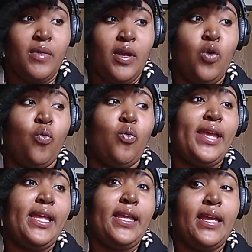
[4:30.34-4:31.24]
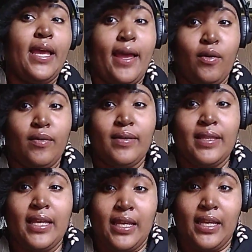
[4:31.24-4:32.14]
weeding out
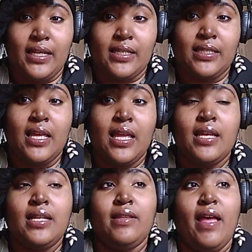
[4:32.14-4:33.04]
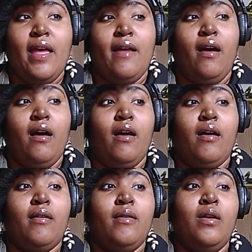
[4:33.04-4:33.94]
things that
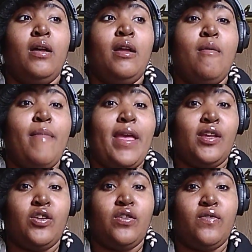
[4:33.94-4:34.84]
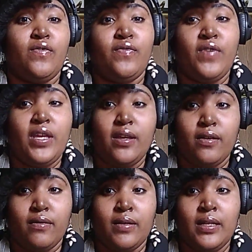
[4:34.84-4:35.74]
make you
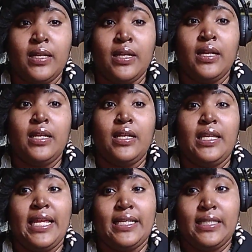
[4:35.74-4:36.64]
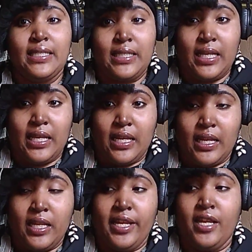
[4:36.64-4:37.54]
feel less than
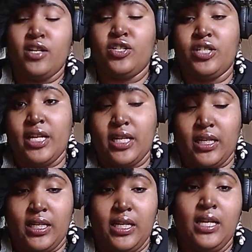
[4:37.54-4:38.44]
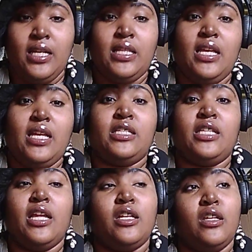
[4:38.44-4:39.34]
energetically, things
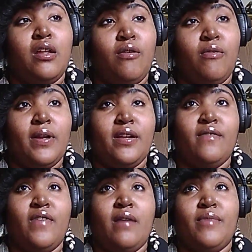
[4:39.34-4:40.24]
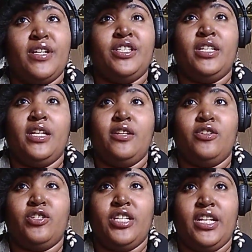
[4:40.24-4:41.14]
that lower your vibration
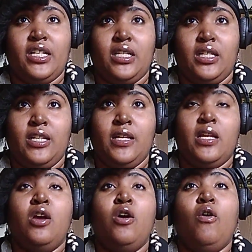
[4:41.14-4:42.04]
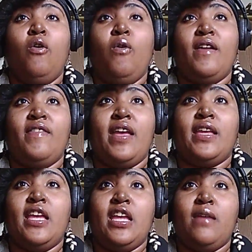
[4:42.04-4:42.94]
energetically, or that
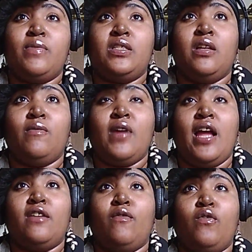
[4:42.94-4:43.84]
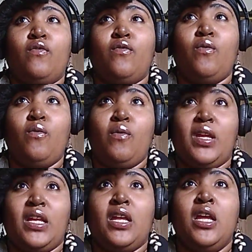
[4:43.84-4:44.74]
keep some kind of a
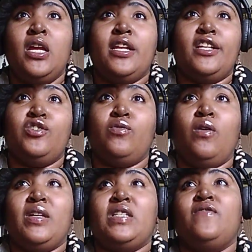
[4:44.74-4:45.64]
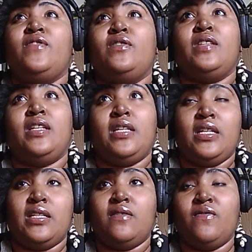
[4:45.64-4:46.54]
void that you always feel the need
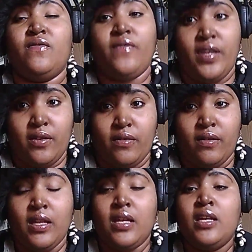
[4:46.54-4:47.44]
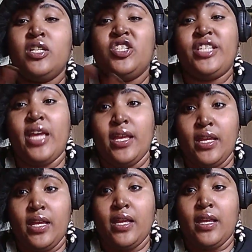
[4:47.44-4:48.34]
to fill.
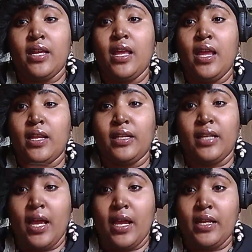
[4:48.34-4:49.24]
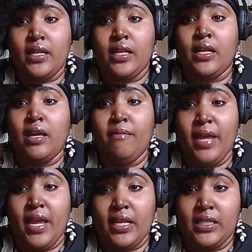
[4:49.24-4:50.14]
Checking and aligning and
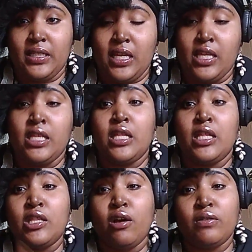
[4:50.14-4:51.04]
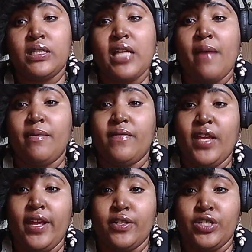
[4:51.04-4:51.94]
balancing those type of
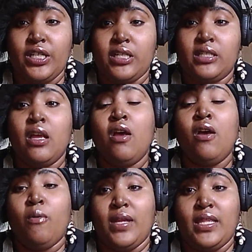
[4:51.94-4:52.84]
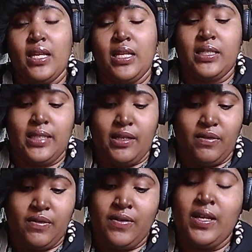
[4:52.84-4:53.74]
energies within
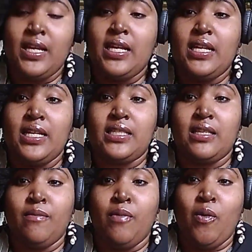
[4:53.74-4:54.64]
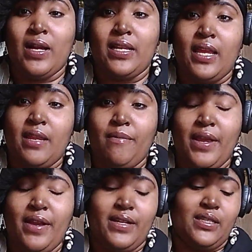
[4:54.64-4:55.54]
itself is important and
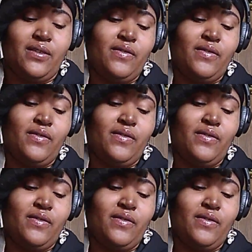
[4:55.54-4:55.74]
imperative